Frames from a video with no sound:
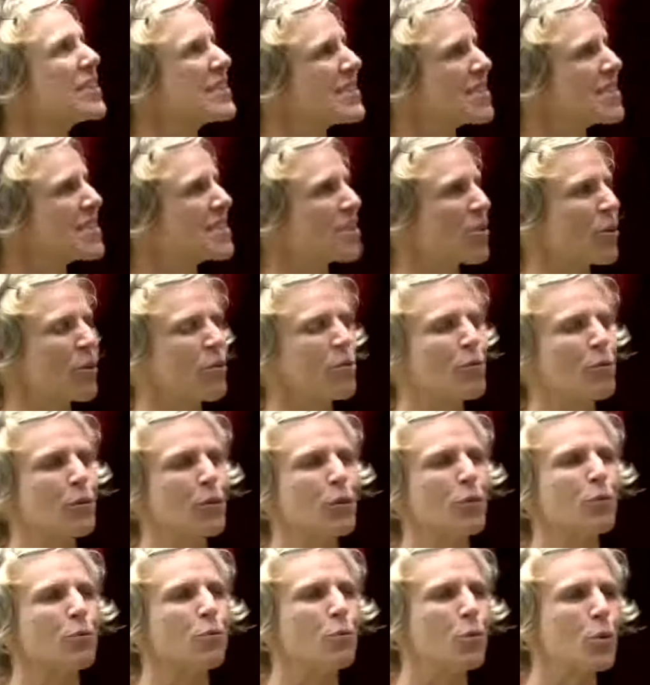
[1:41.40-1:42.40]
this is so
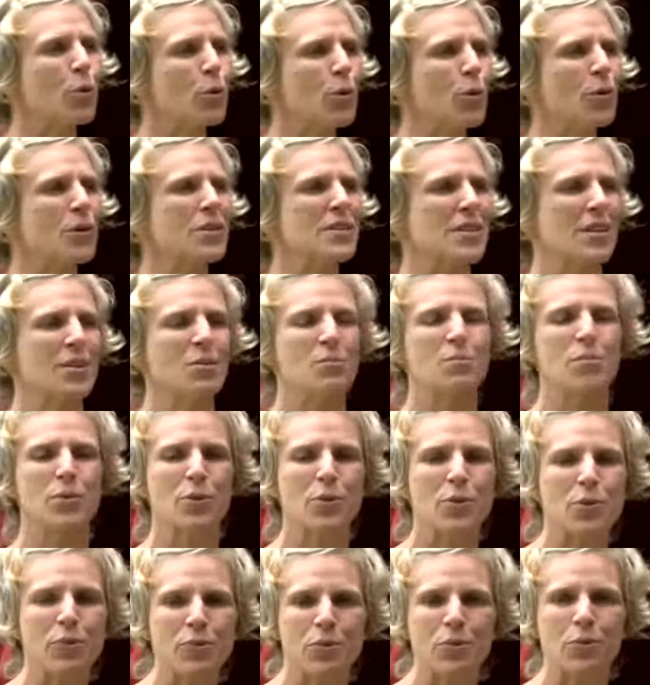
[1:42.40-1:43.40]
full of wood and
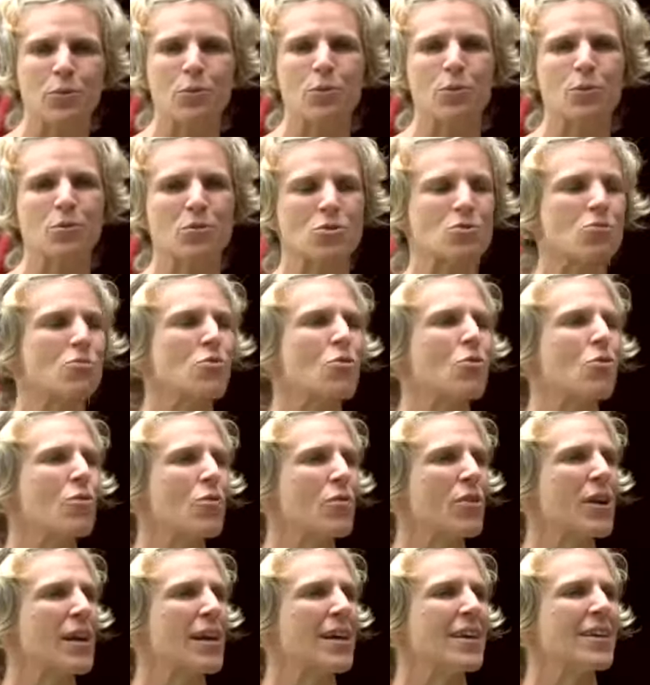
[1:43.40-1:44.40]
beautiful
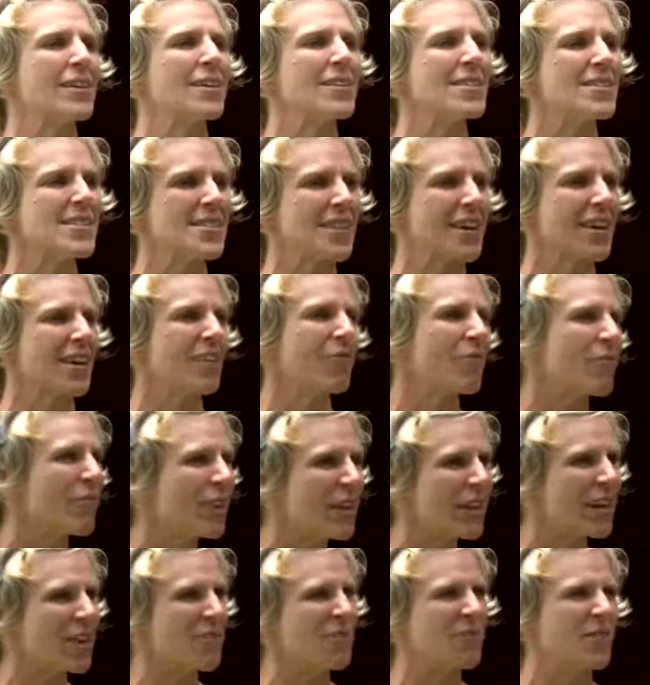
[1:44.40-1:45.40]
drawings that it
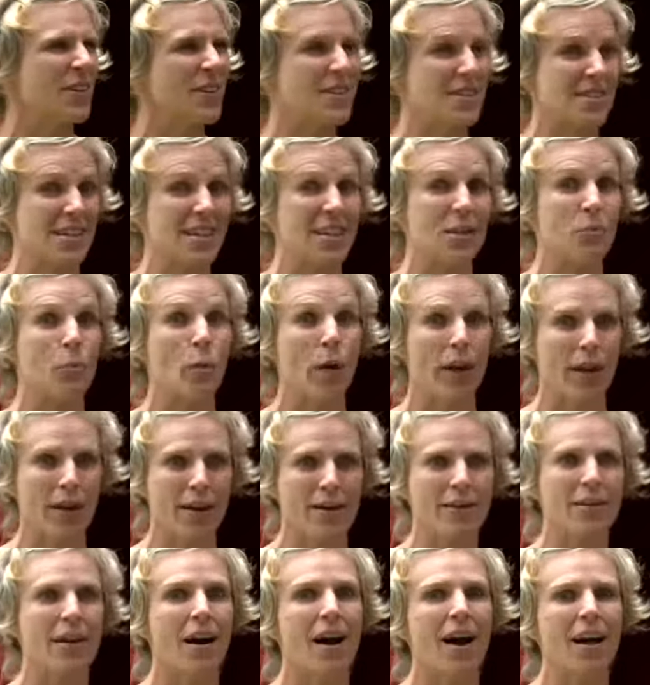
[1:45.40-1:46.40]
really fits in.
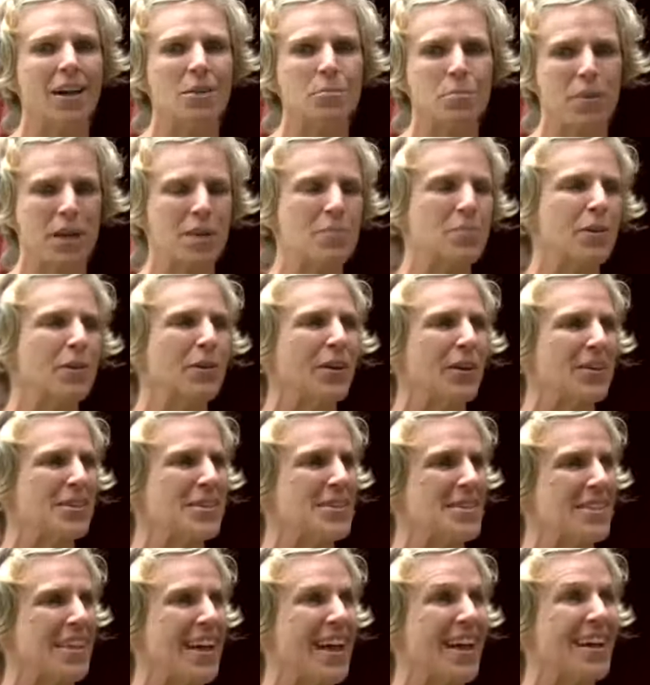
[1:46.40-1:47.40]
We're nine people
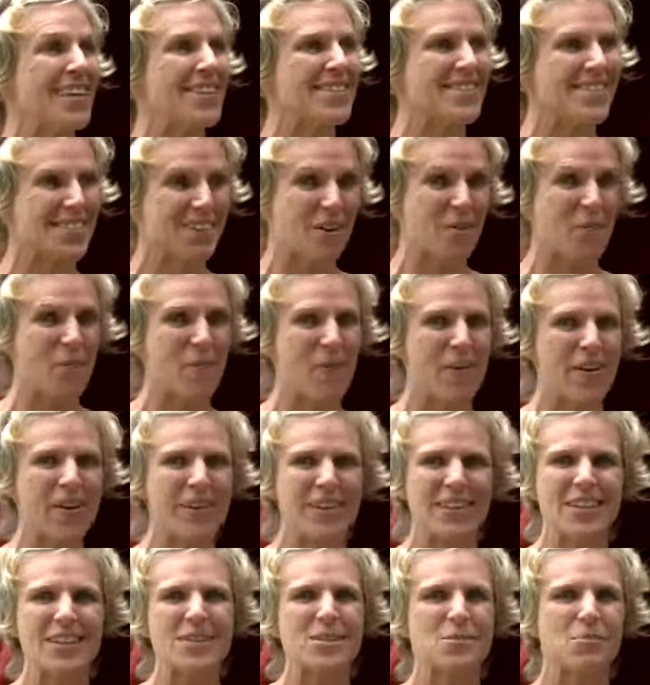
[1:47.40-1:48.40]
on stage in a
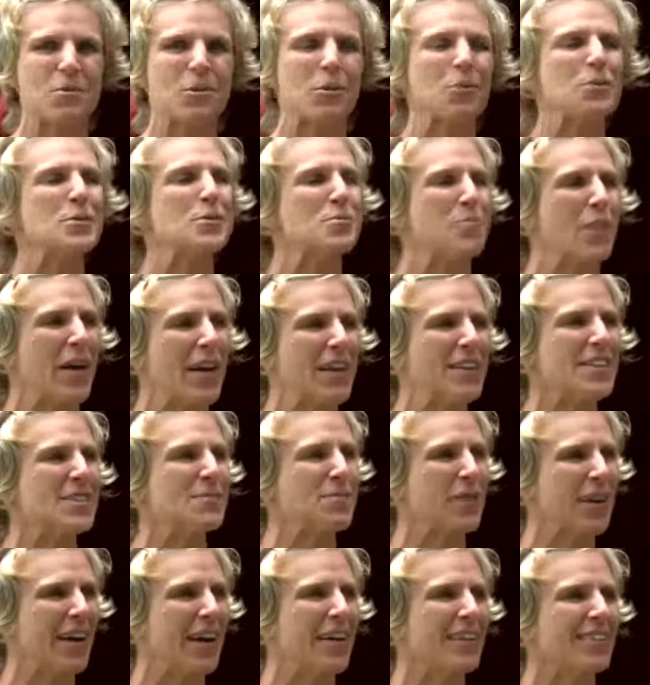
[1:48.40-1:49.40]
really small
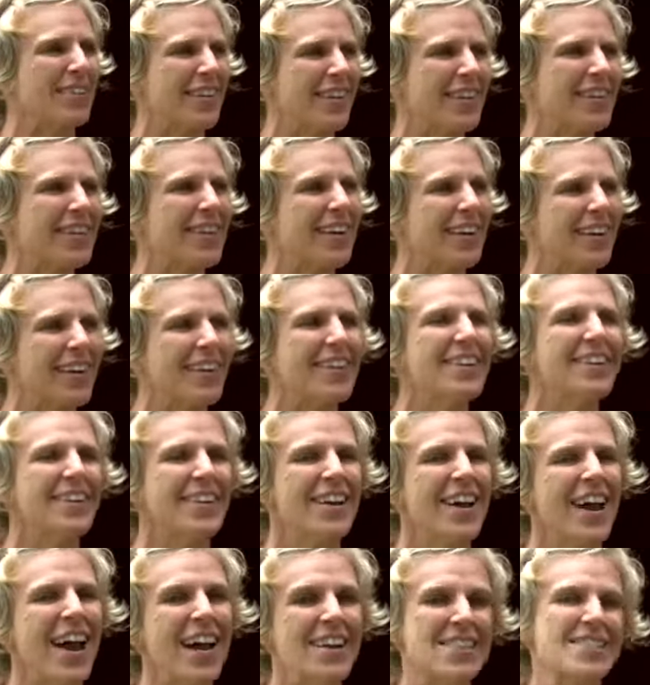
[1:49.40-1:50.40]
space, but I think uh,
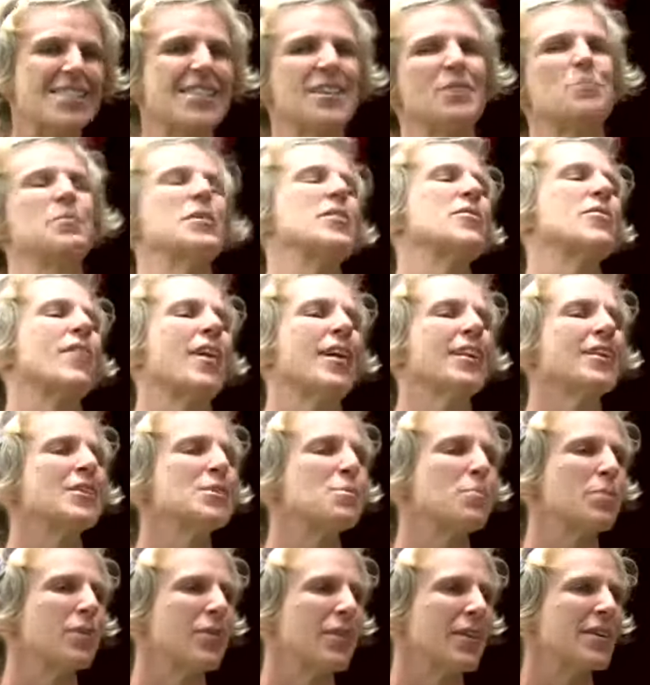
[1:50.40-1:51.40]
it's going to be a great
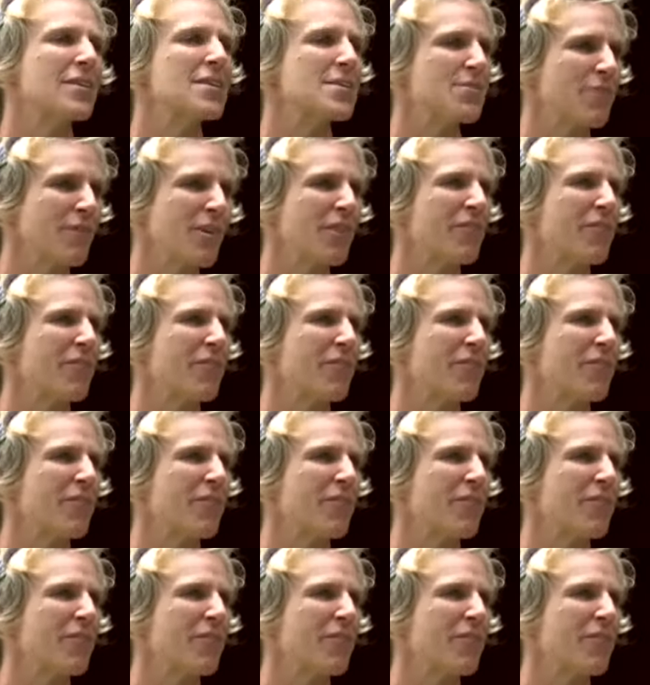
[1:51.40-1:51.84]
experience for